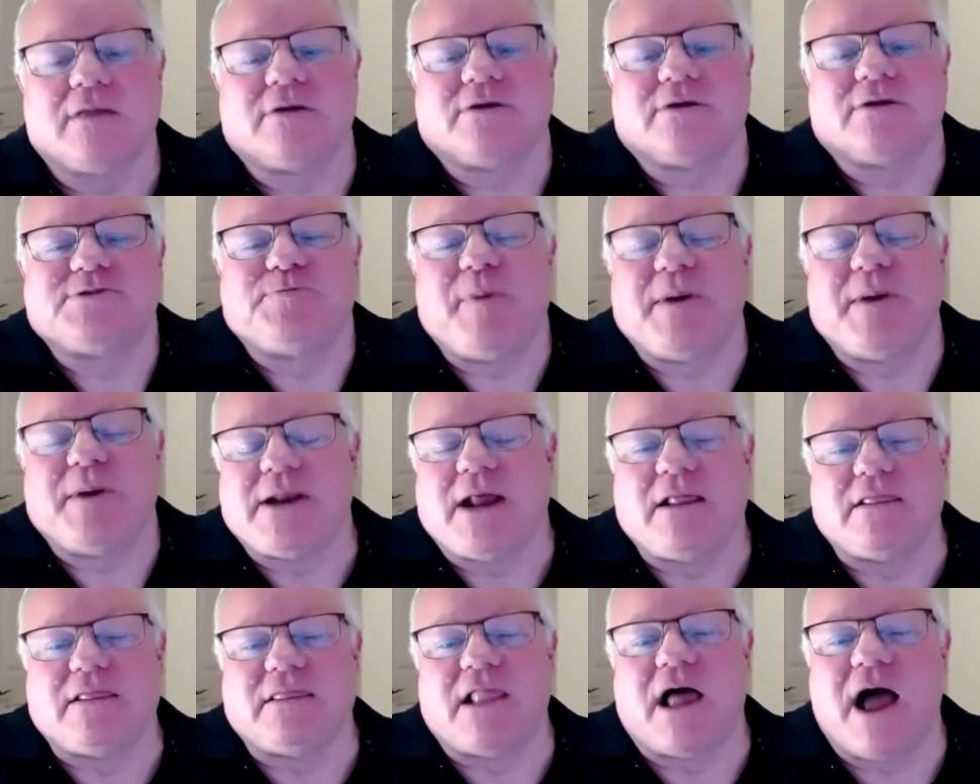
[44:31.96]
there's been
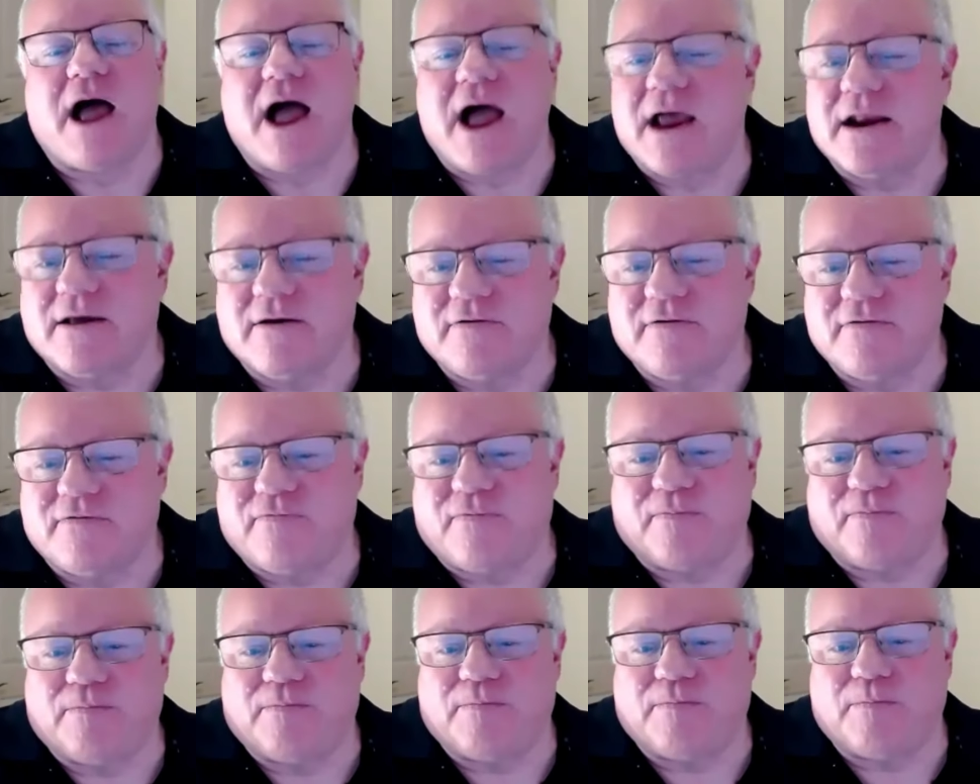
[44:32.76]
a lot
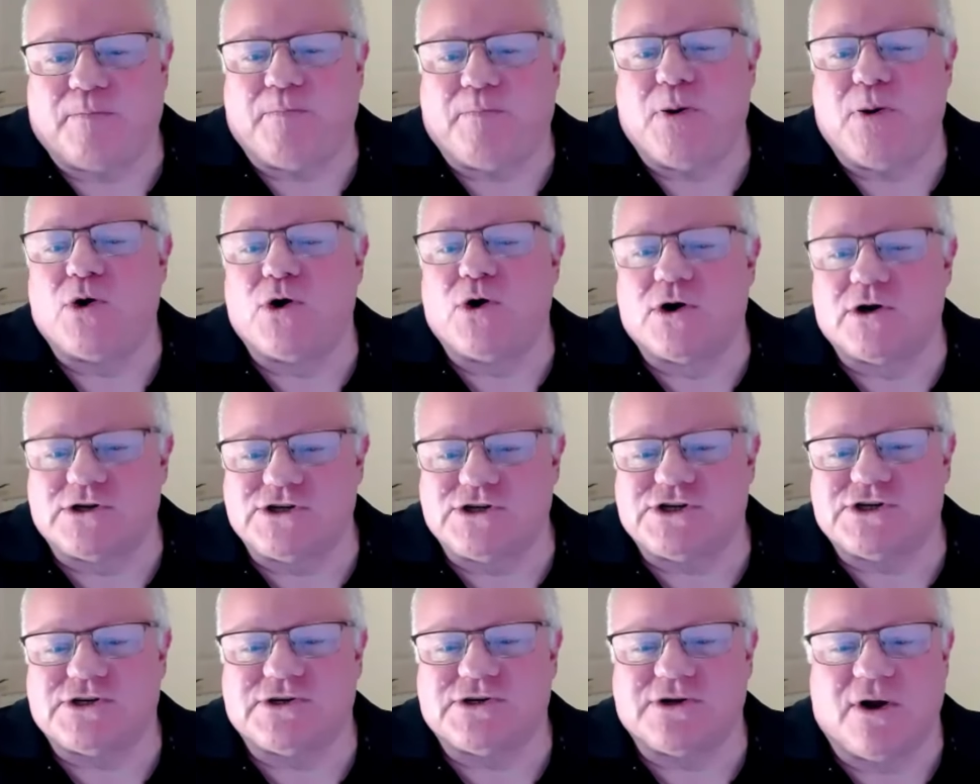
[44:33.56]
of
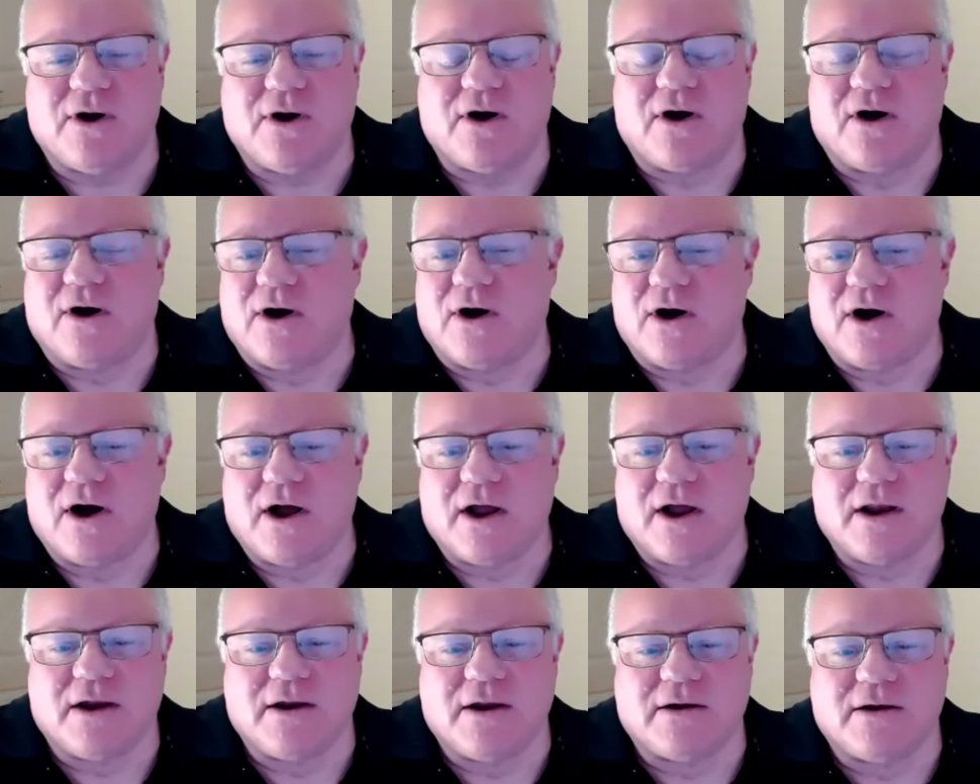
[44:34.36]
push
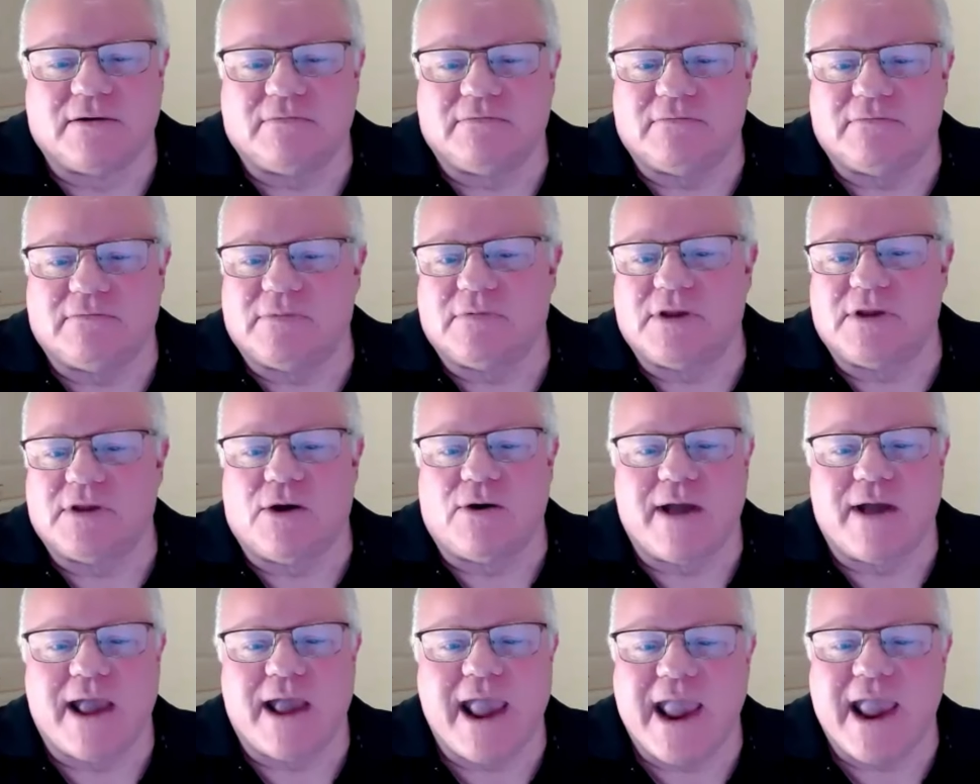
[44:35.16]
on, you
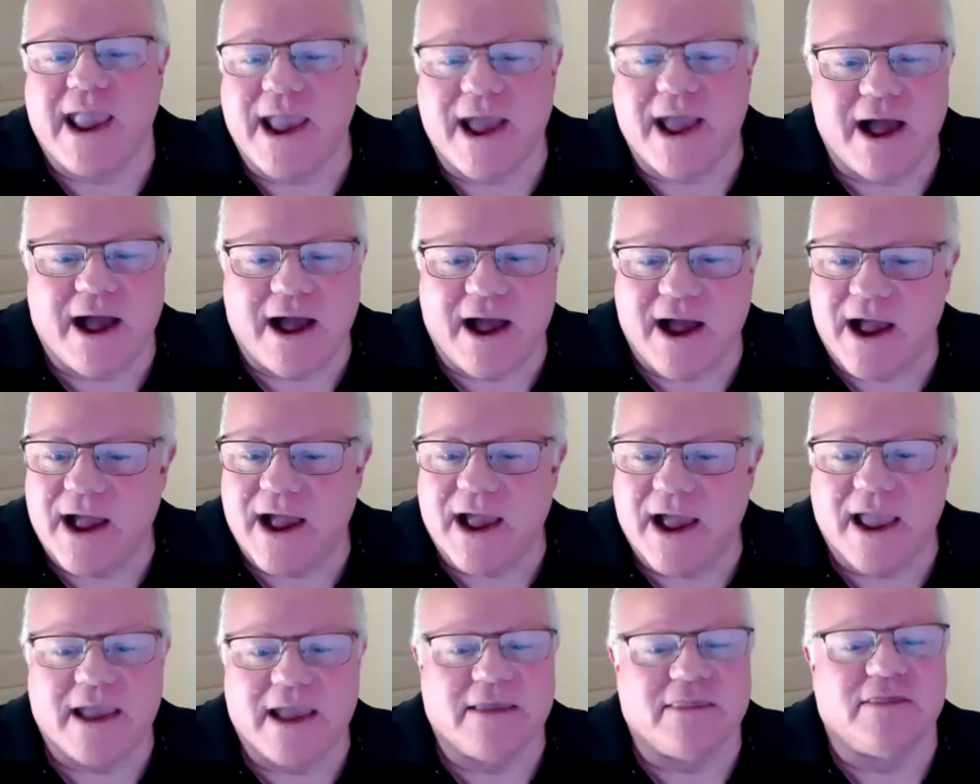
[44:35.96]
know,
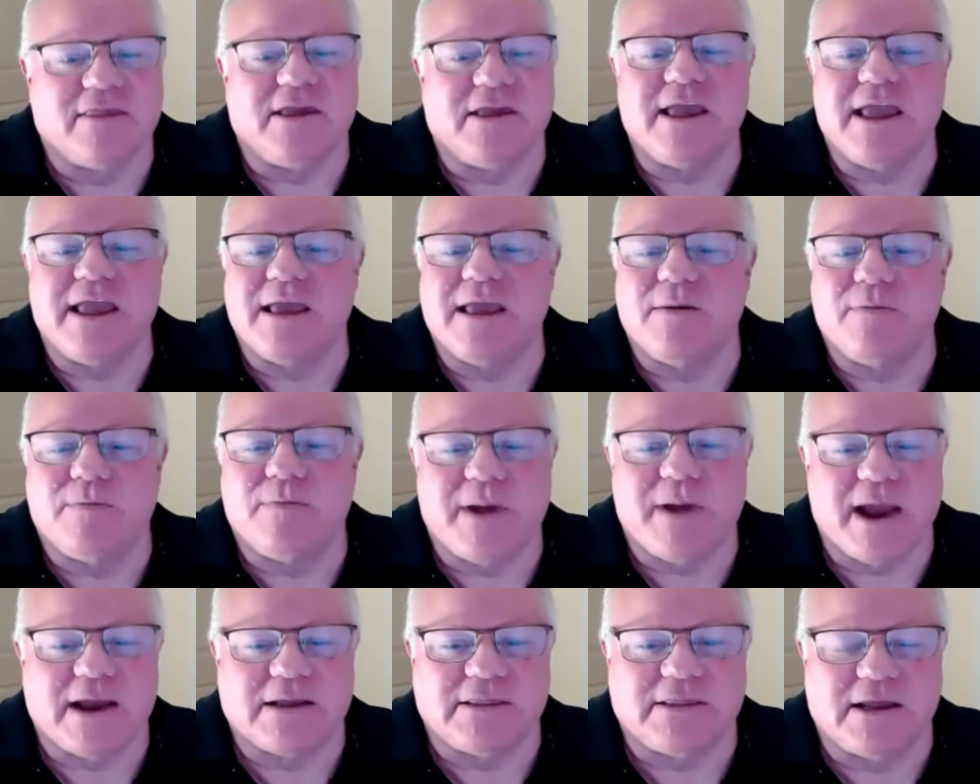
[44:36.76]
AI and the
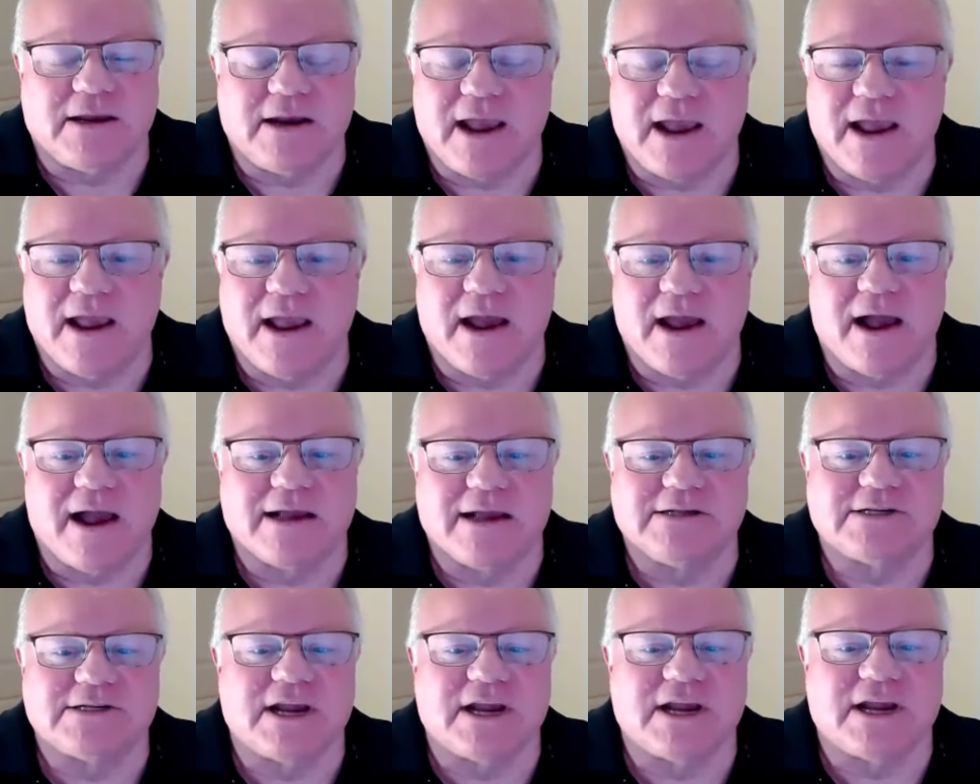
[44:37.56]
impact that
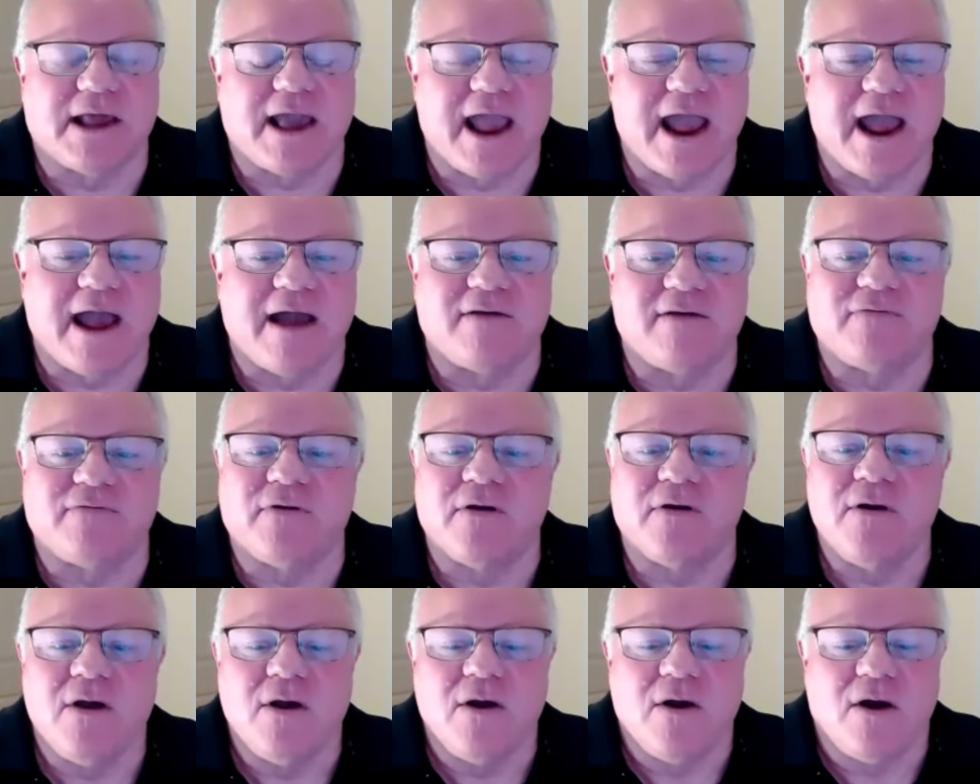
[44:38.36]
AI is going to
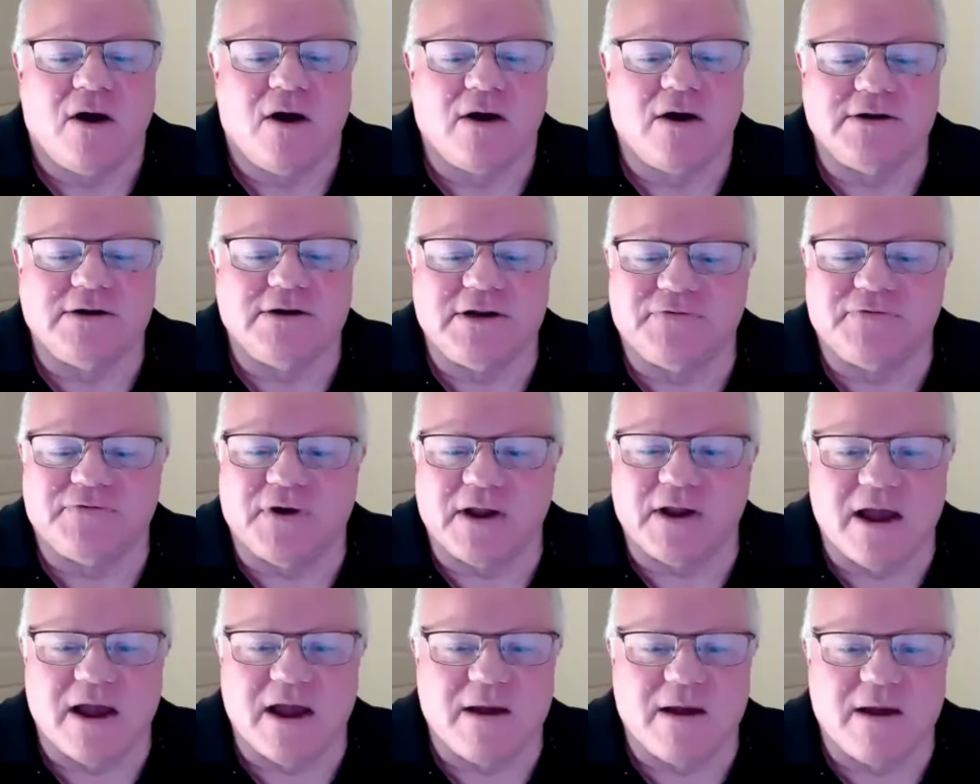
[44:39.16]
have on
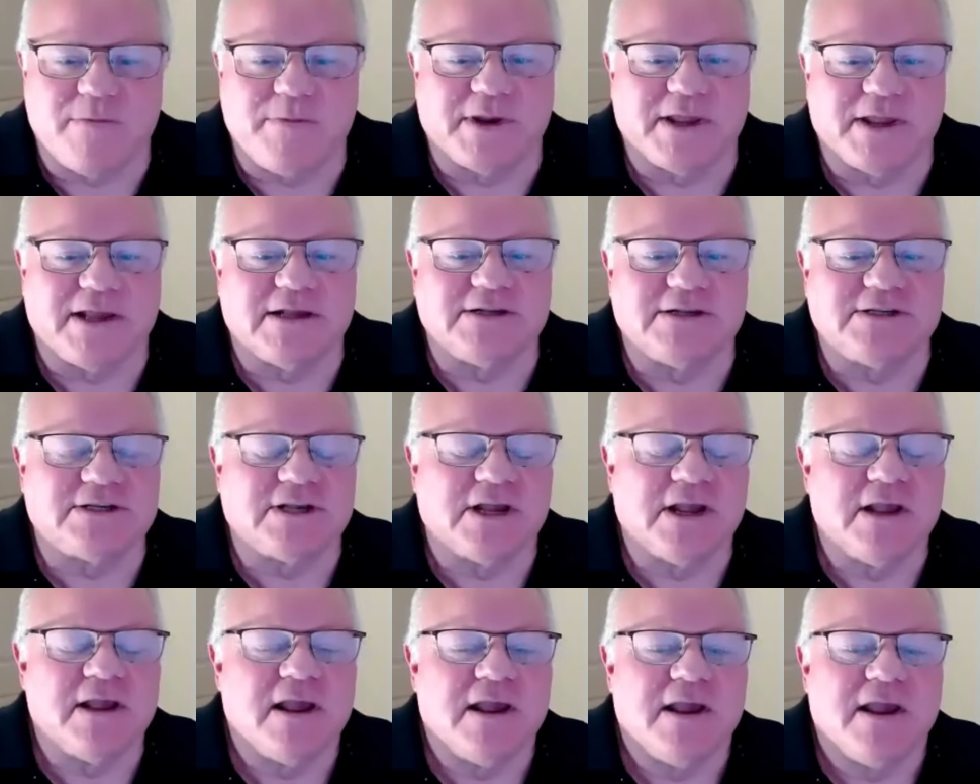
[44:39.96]
different
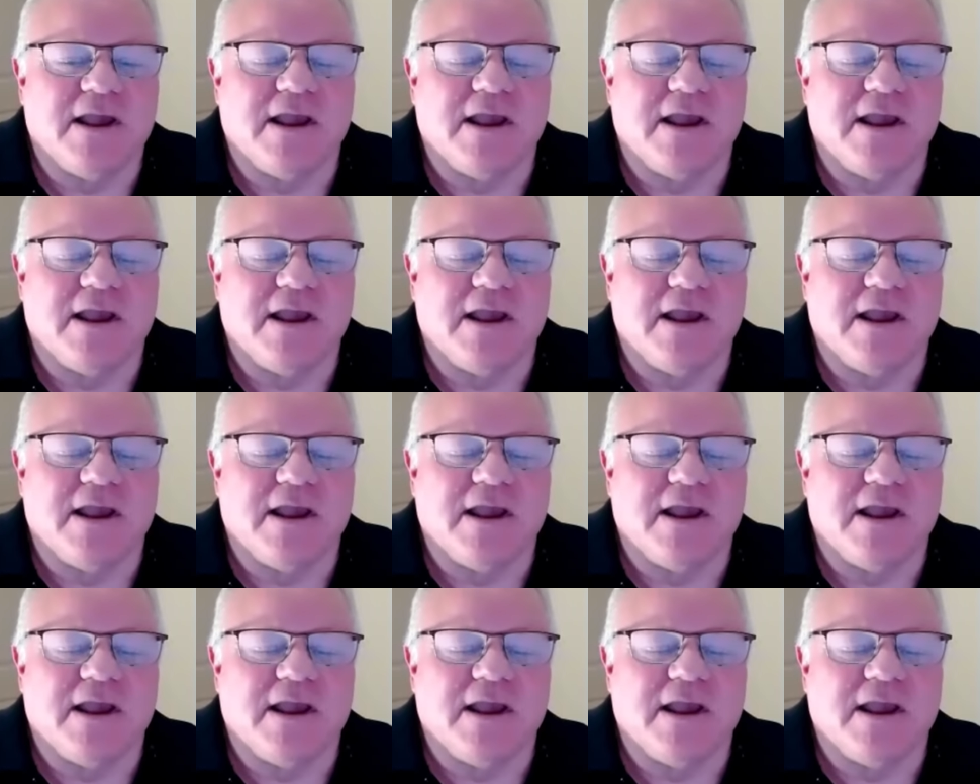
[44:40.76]
companies.